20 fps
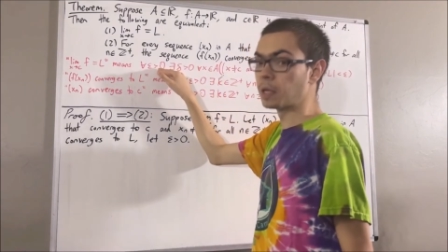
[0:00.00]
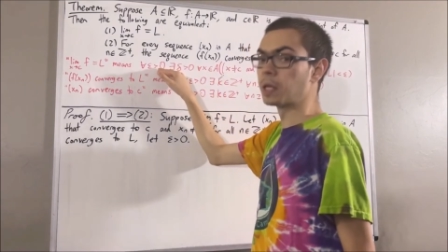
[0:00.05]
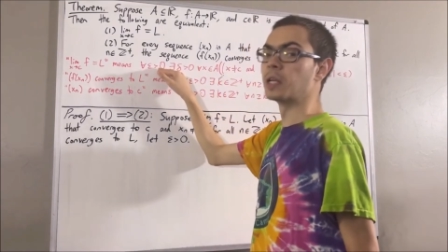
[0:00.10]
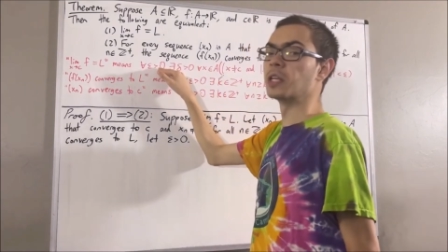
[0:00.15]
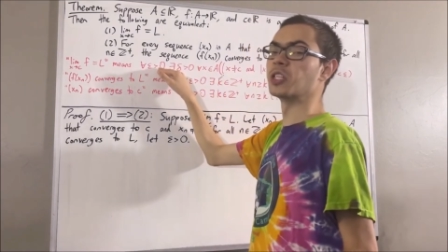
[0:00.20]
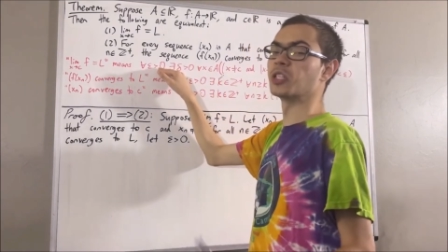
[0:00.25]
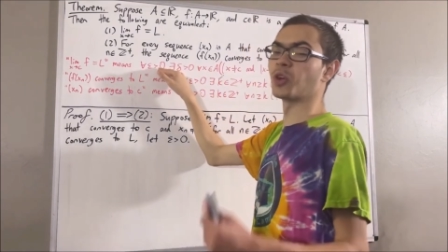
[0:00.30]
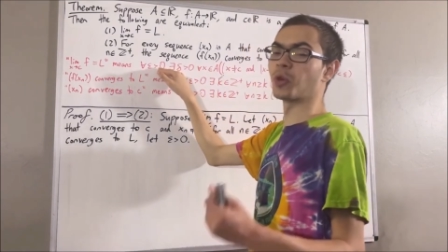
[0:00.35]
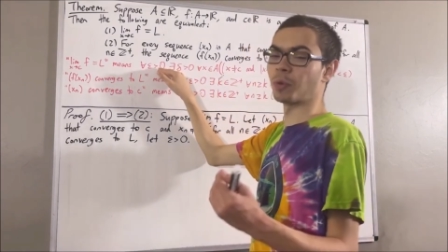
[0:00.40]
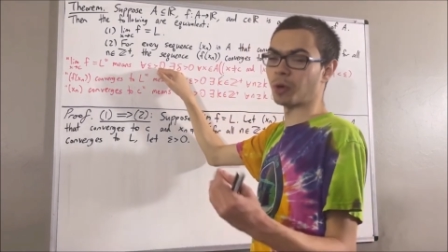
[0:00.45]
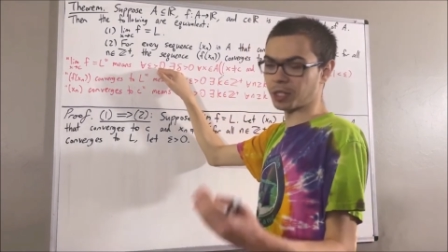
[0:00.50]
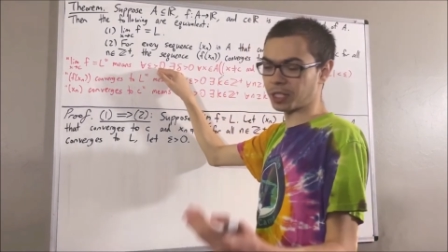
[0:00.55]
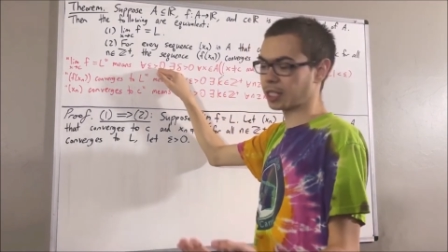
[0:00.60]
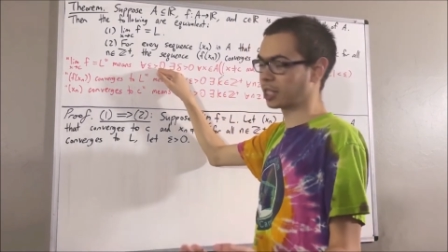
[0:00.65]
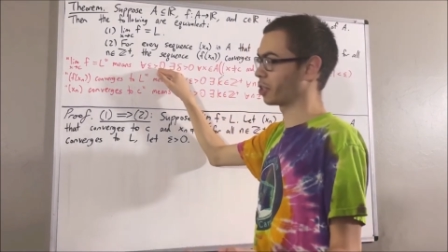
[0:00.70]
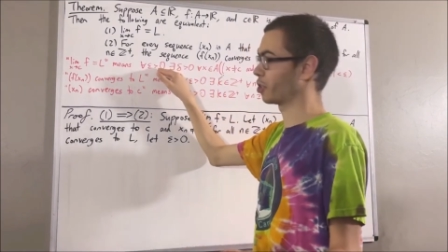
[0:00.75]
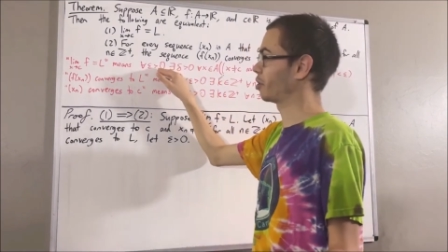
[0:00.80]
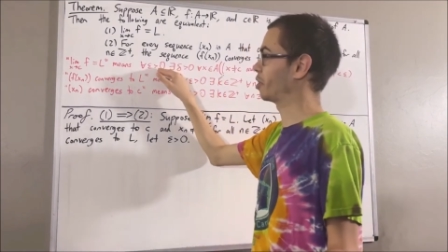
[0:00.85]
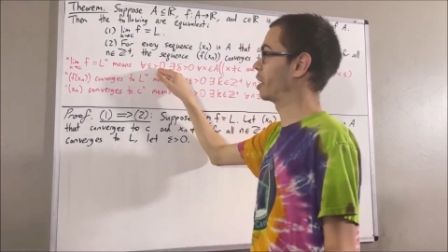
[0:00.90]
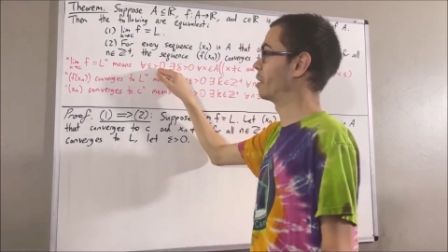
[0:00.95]
So in
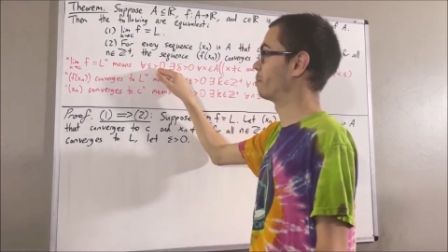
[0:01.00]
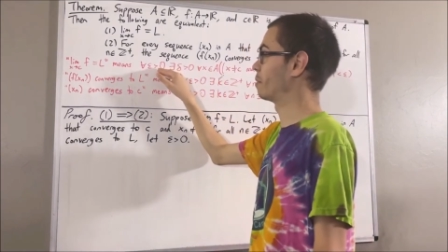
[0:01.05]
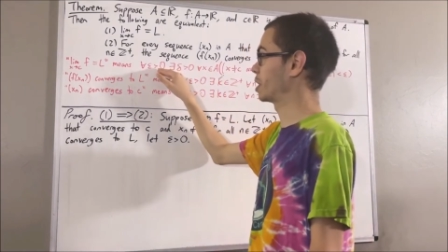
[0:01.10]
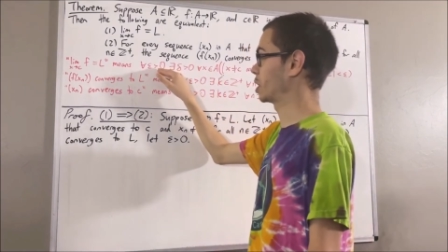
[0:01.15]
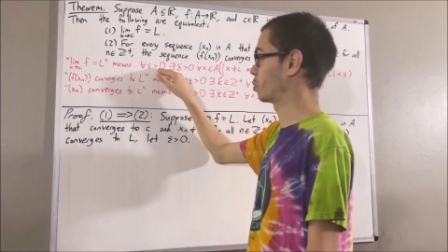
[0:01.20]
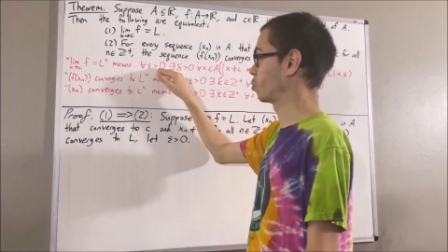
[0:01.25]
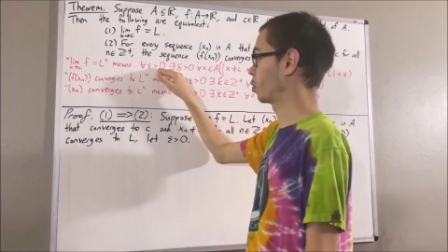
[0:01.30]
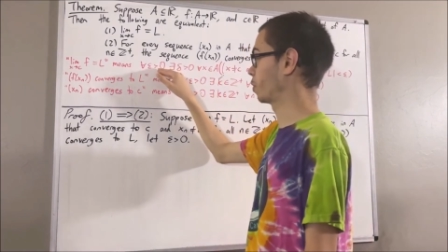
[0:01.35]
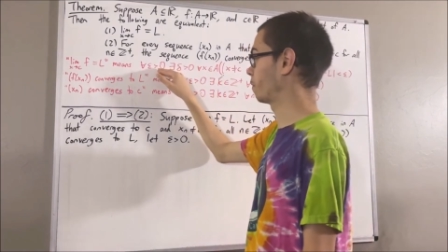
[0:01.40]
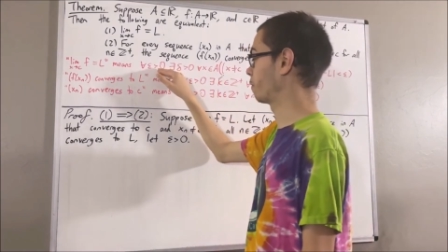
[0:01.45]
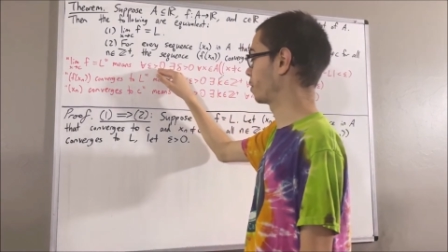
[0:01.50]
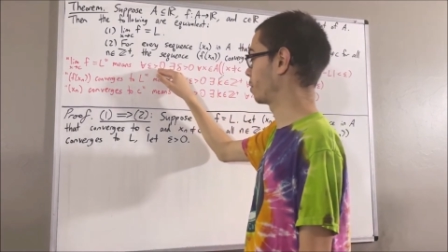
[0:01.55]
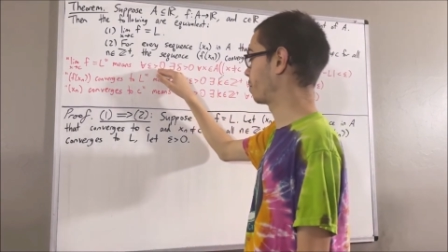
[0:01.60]
particular, it must work for the